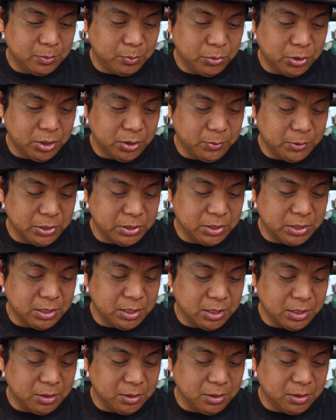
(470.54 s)
pretty much
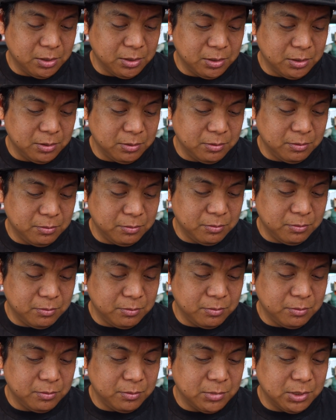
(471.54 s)
got
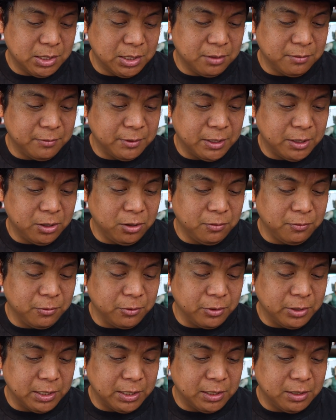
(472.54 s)
the value
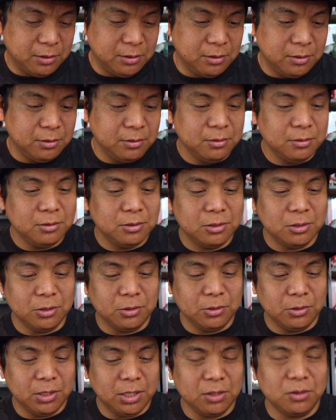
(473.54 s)
for that.
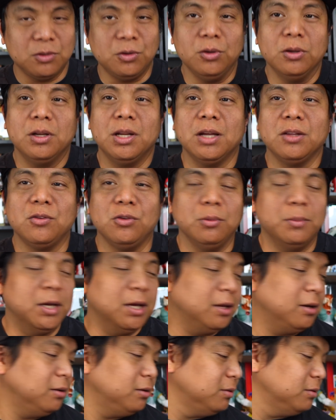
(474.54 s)
So not too
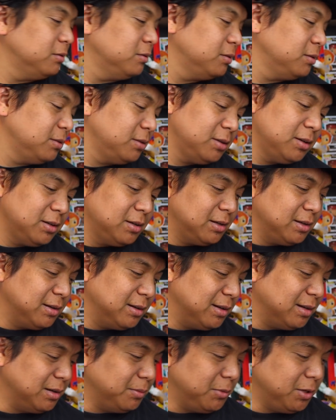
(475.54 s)
bad.
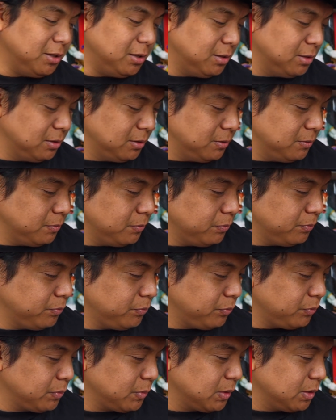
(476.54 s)
I mean,
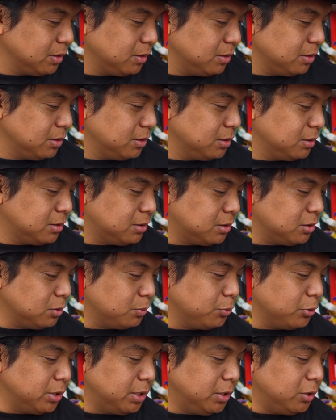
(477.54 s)
still
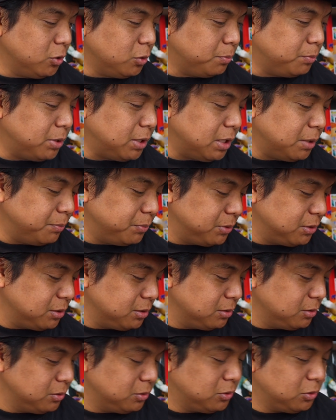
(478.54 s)
pretty dope
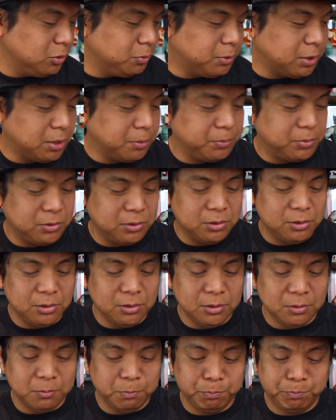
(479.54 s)
pops. Two
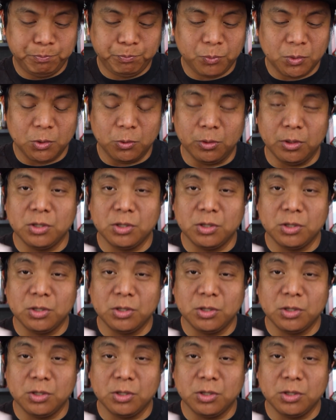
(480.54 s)
pops. Well,